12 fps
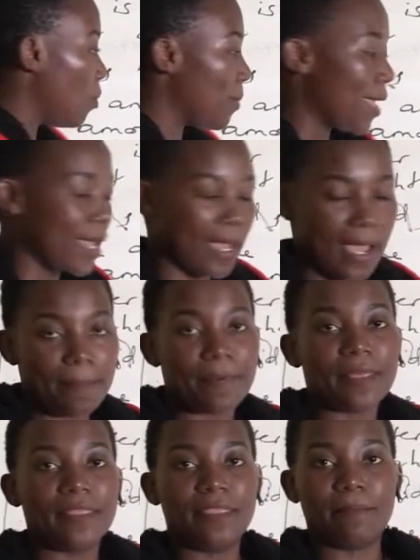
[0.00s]
make
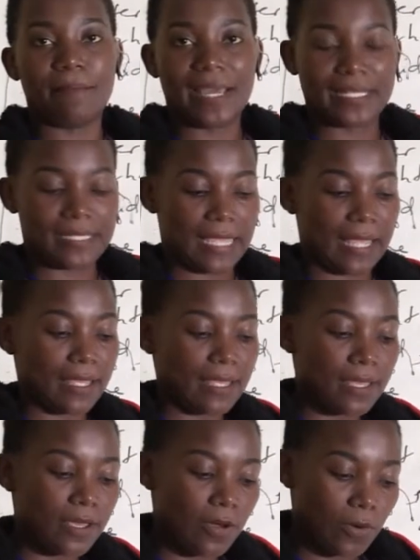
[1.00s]
up the matter.
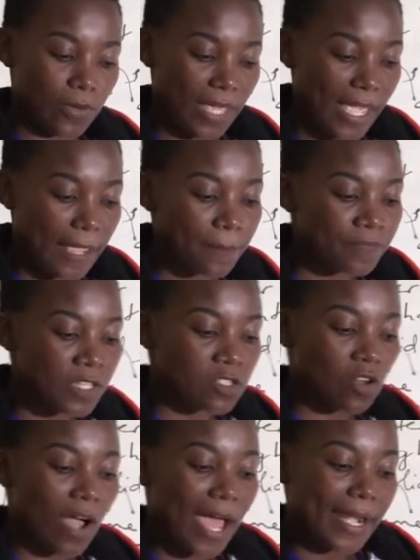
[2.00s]
Okay,
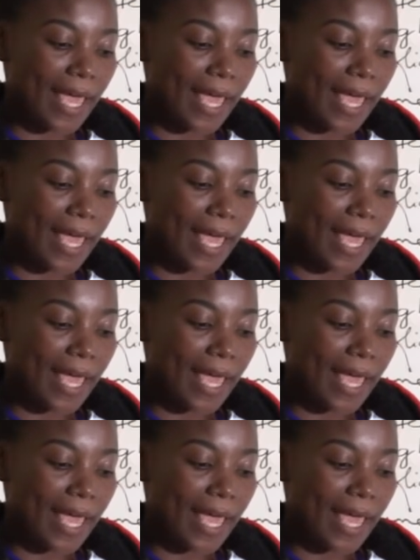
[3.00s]
so an